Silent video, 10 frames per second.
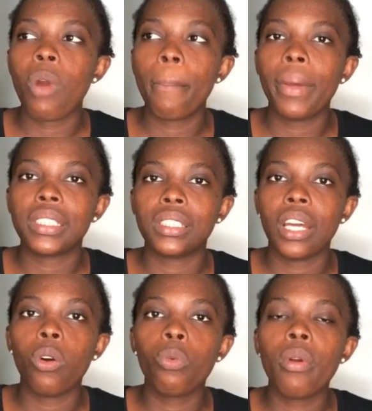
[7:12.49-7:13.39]
one person
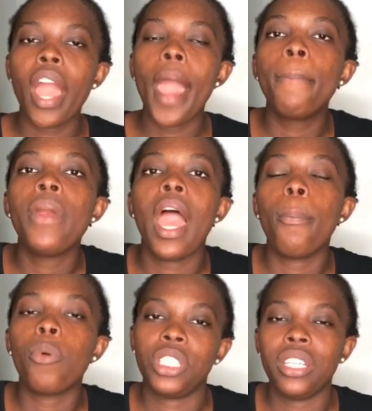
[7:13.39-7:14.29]
that will
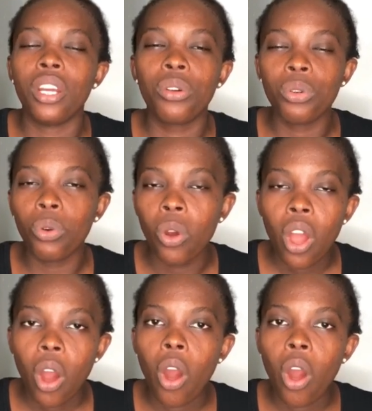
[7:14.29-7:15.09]
help your channel grow,